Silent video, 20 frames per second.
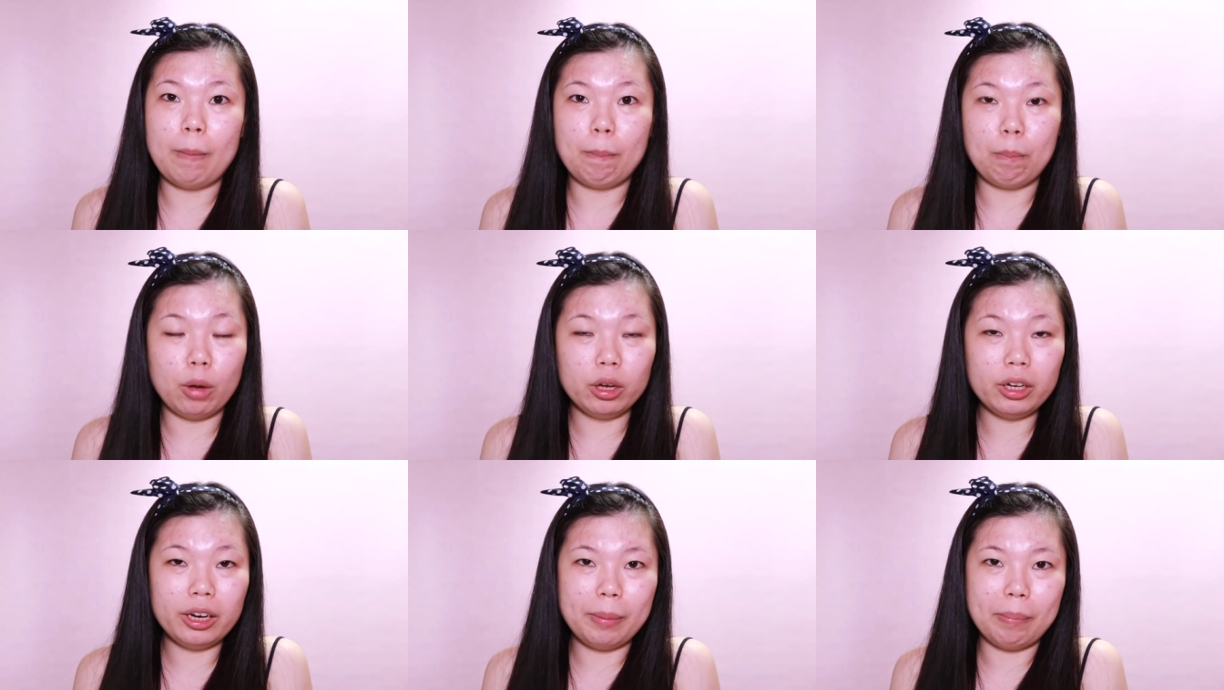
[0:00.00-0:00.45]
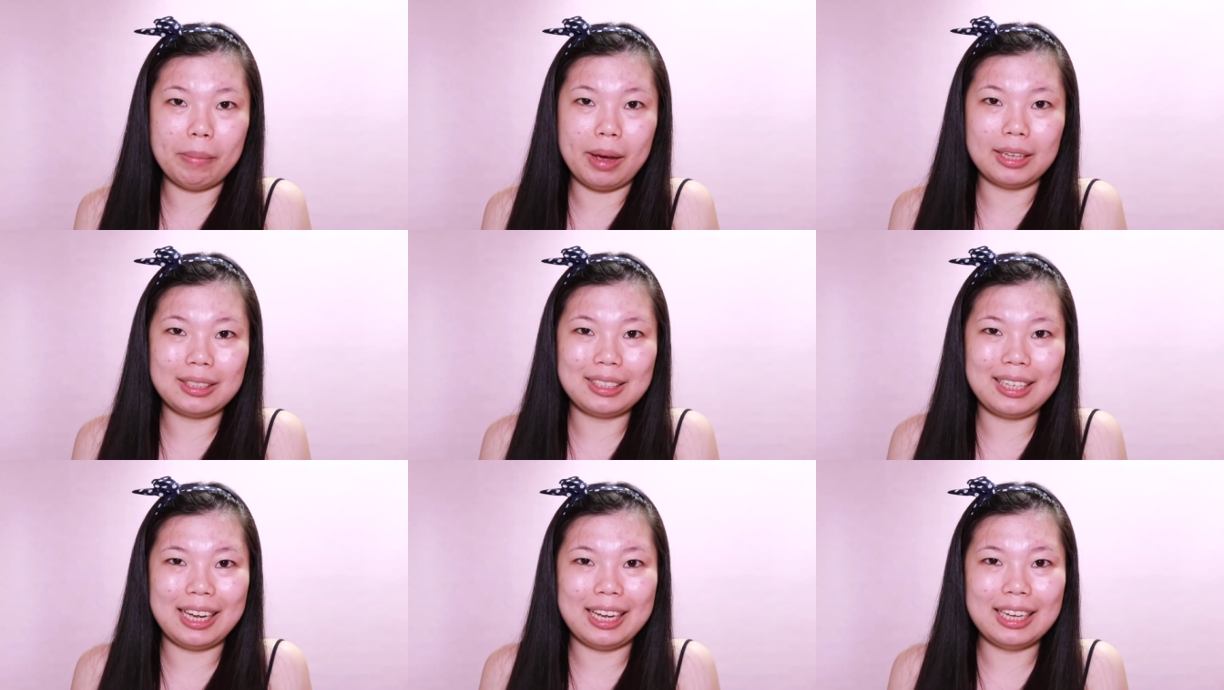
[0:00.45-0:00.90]
modeling
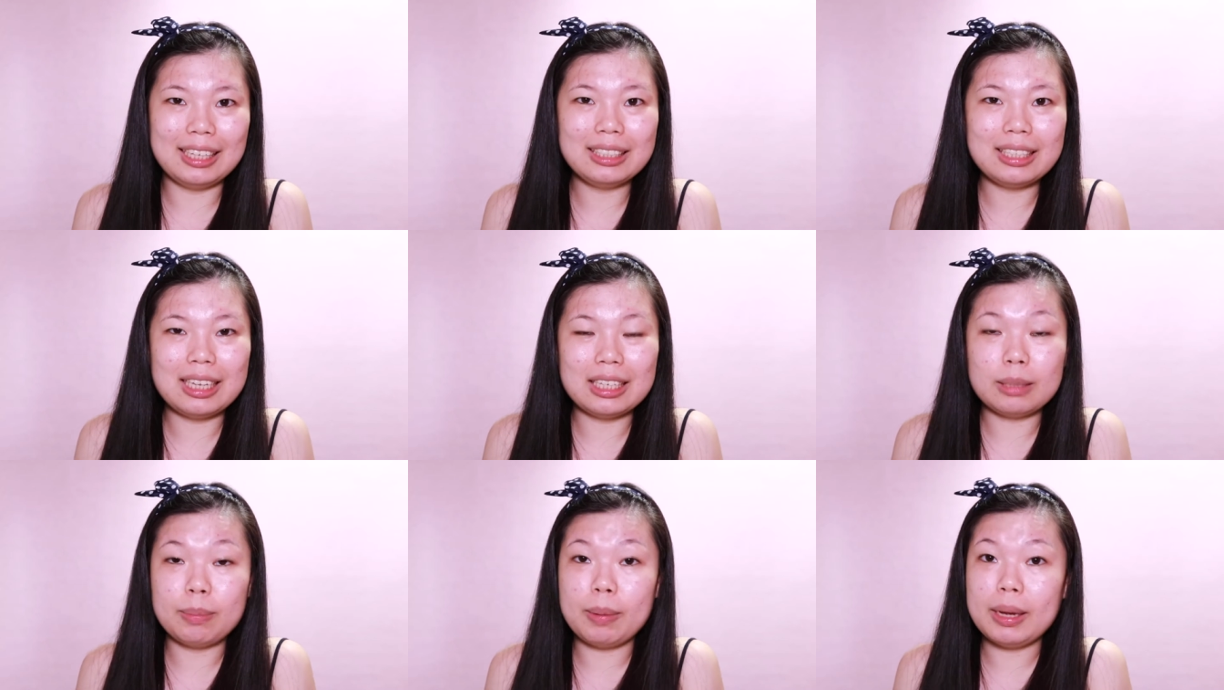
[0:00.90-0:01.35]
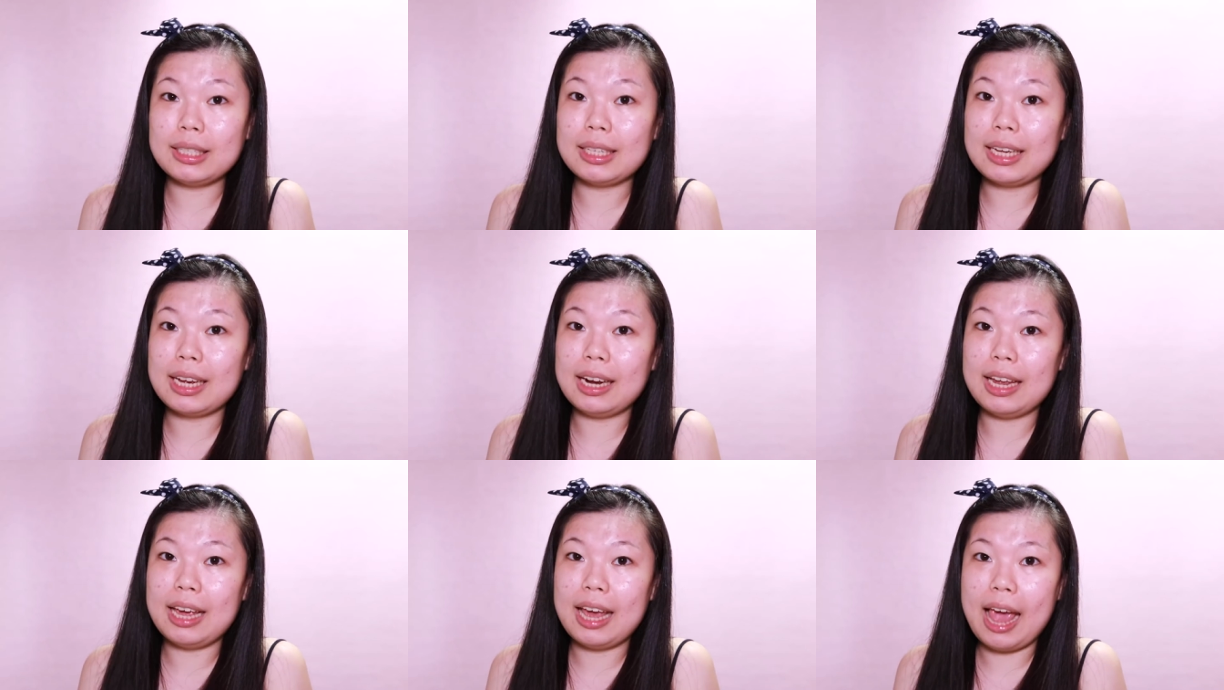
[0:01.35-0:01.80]
mask is, it's
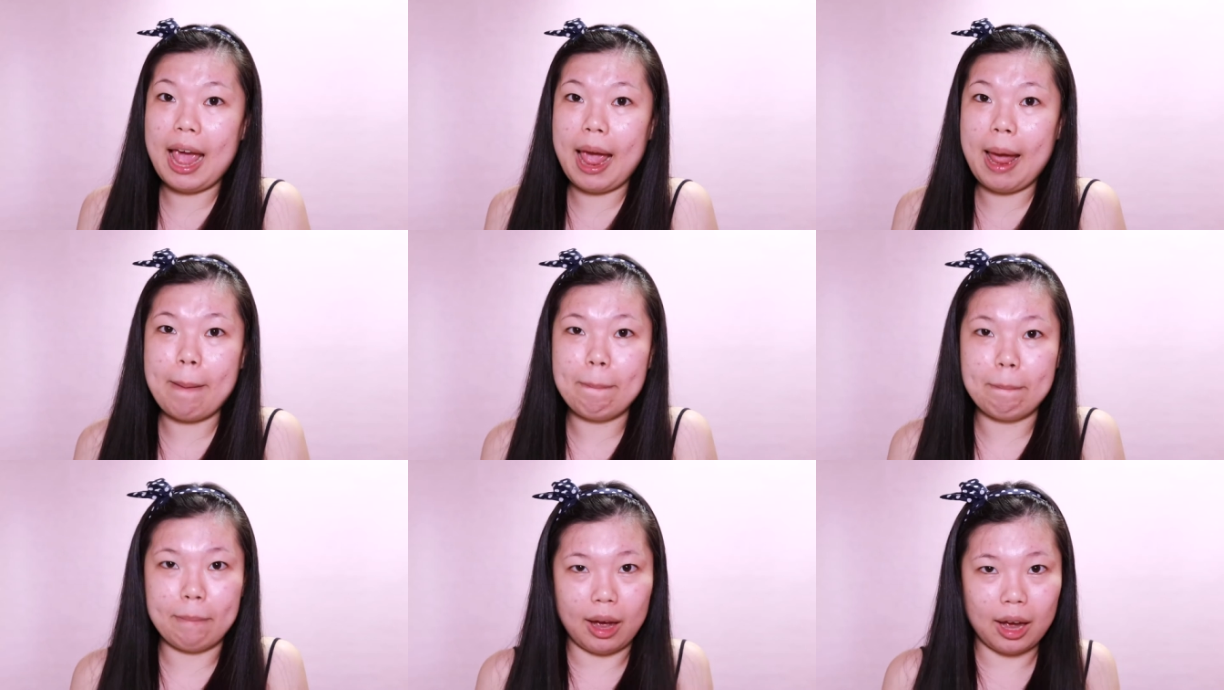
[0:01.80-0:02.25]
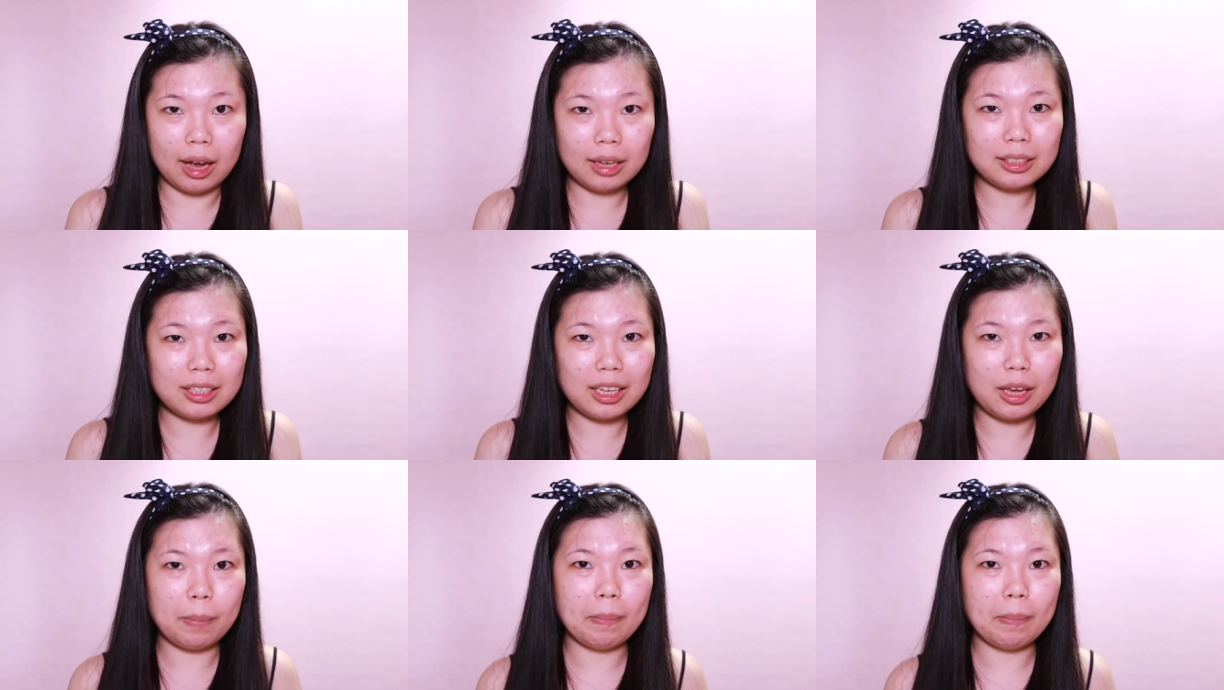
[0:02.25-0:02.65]
basically a mask.